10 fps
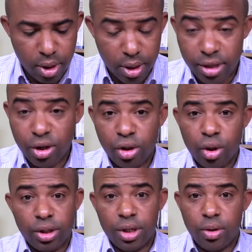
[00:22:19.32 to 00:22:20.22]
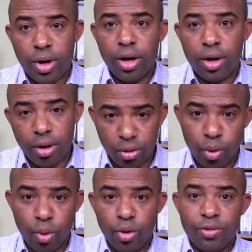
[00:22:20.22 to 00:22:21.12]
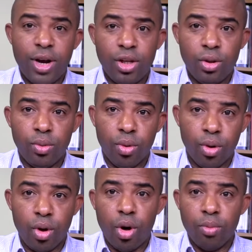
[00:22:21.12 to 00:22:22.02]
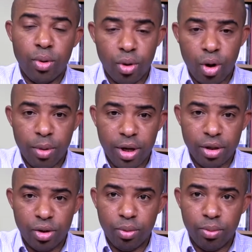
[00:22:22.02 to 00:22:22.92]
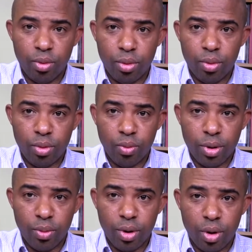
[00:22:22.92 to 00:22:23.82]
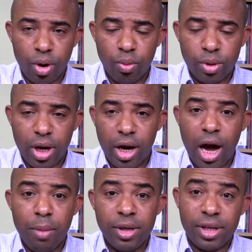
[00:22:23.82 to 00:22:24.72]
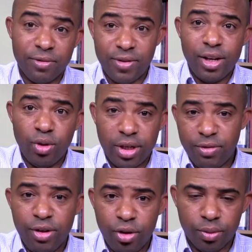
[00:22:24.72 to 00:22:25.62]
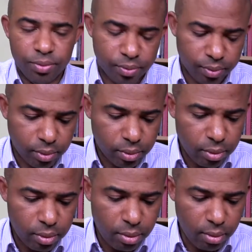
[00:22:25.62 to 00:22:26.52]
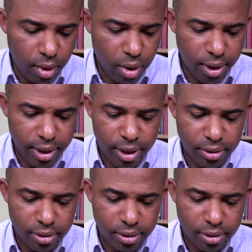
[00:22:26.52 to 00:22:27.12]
And as a result, said, all right, okay, so we're going to fight you. We're going to come. We're going to come against you. We, are going to come with our armies and fight you and defeat you. All right, yeah.